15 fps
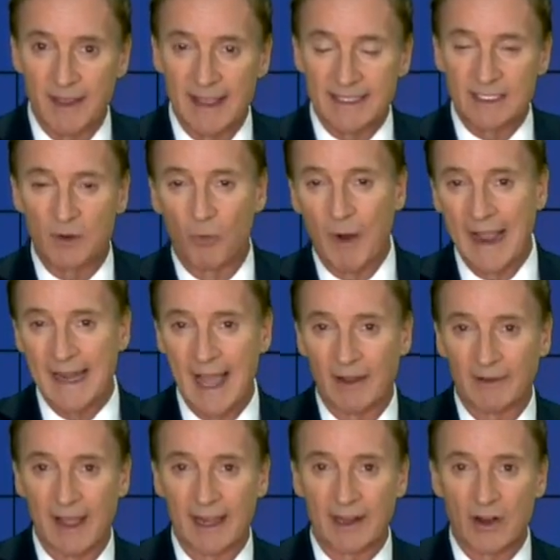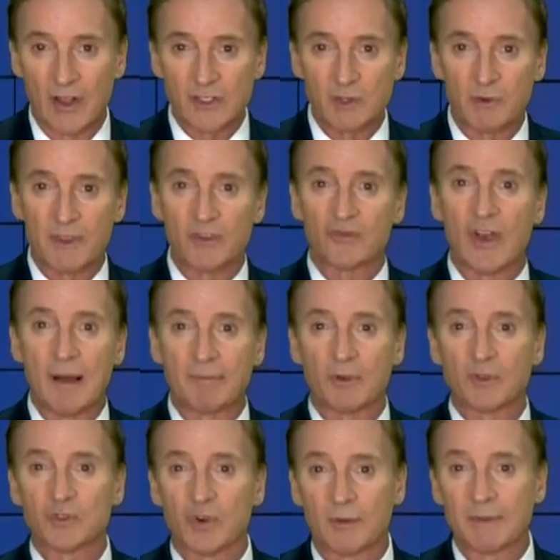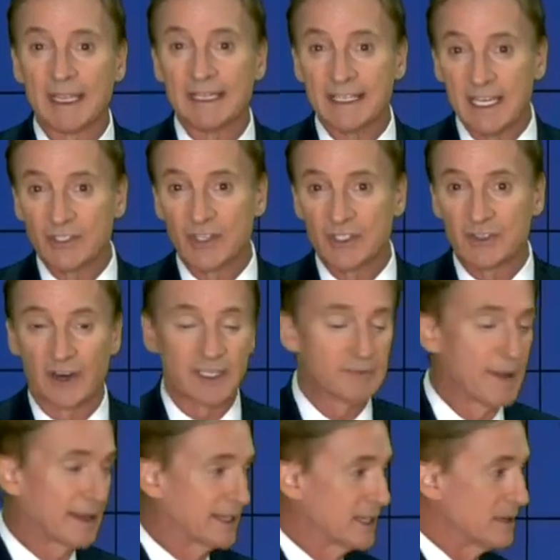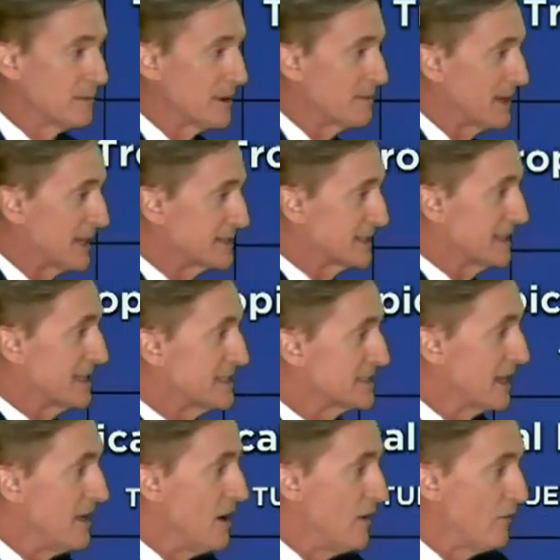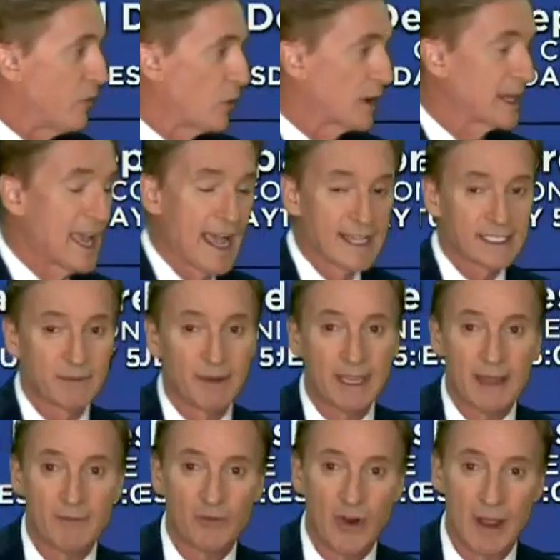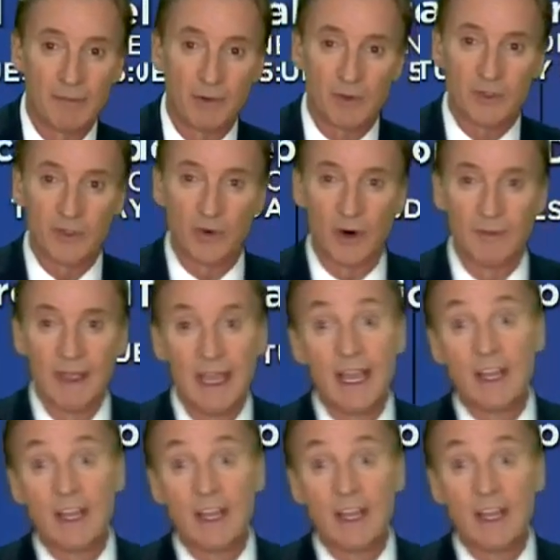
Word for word: That's the white outline, and also where the tropical storm conditions are expected to be because it is forecast to become tropical storm